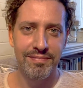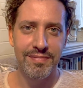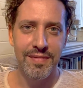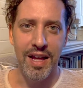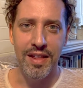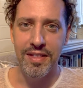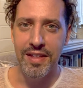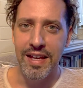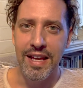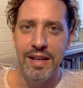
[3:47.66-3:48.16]
I
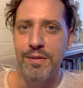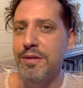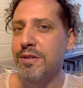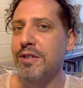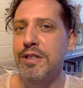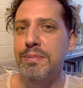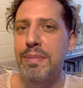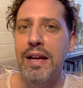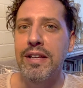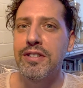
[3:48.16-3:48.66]
think anyone
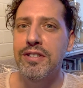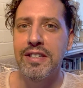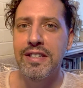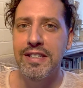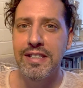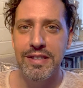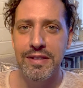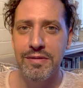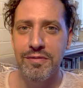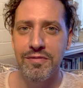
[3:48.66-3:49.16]
who's passionate
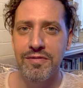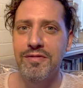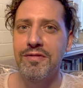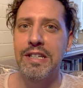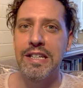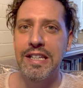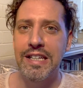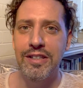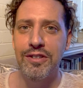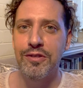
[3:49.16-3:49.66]
is
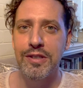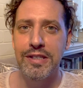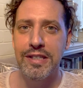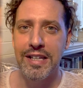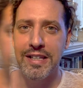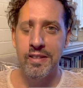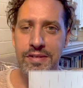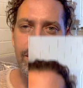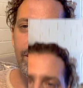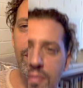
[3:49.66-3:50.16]
really
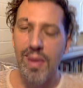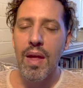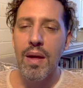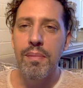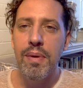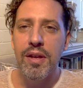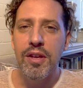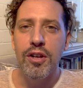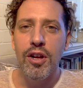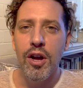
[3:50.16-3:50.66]
interesting.
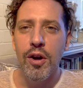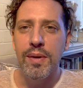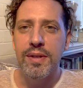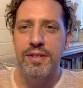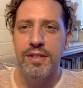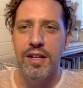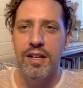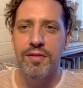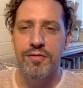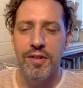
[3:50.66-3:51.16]
But, you know, with
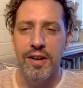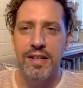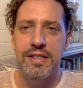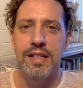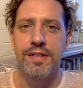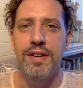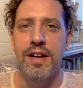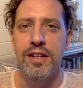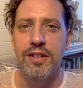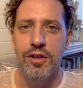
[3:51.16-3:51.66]
certain friends,
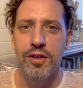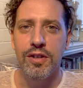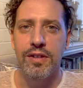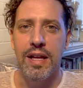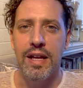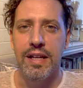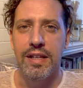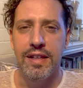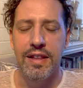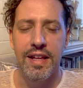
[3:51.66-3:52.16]
if I know
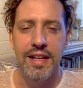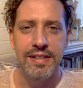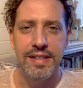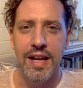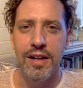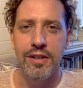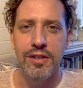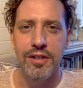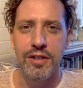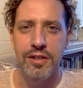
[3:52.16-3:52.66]
that things
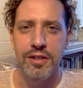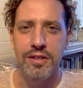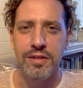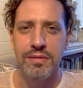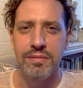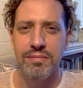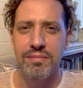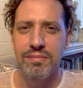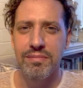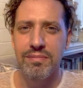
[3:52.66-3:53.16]
aren't going to
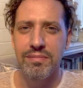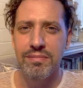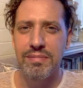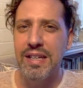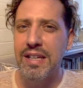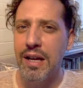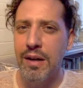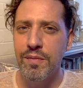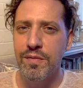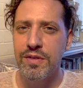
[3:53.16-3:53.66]
be
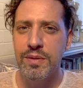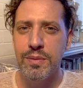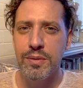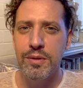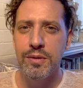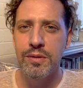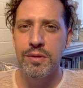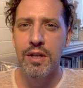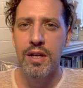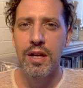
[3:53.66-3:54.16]

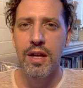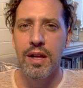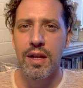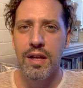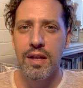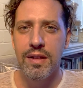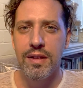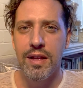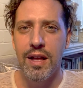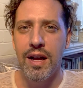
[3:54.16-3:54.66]
comfortable,
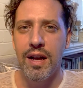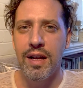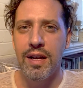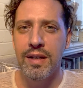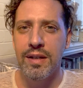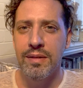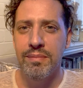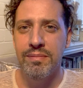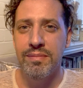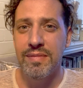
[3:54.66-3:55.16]

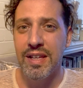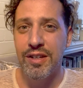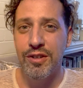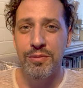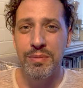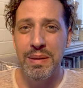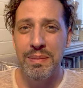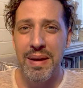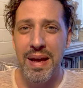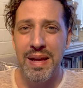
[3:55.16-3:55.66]
there could
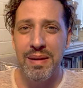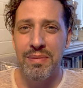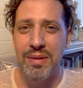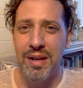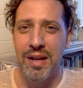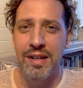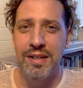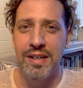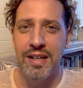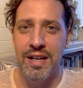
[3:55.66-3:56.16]
be bad
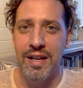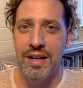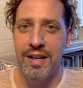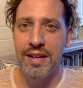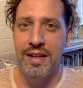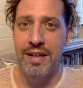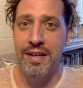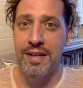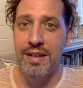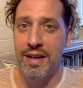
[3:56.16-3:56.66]
blood, and
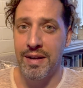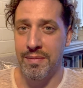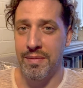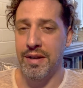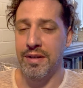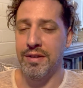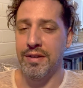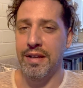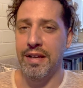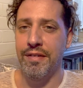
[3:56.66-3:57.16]
I
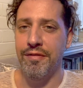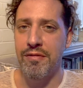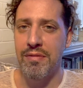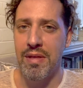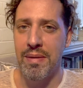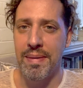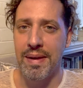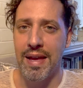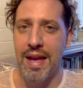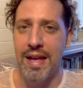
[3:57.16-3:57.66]
might not hear from
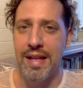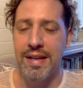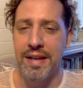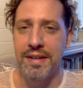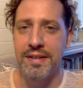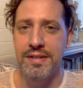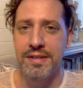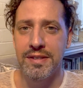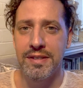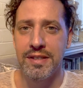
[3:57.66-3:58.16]
them again.
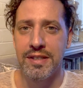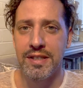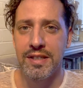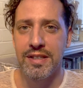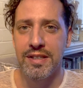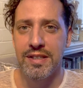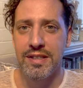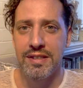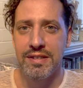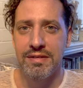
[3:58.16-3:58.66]
And
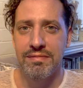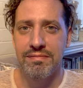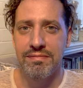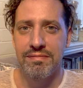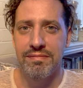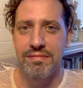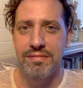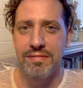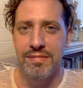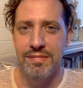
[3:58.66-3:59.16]

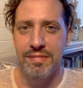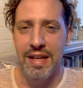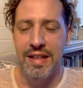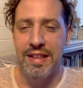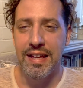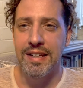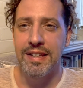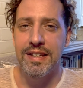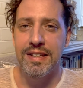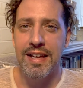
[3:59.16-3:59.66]
at the
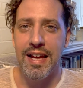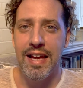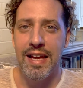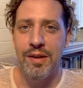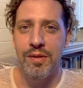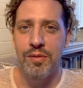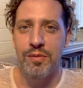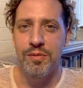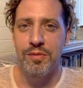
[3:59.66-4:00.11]
end of the day,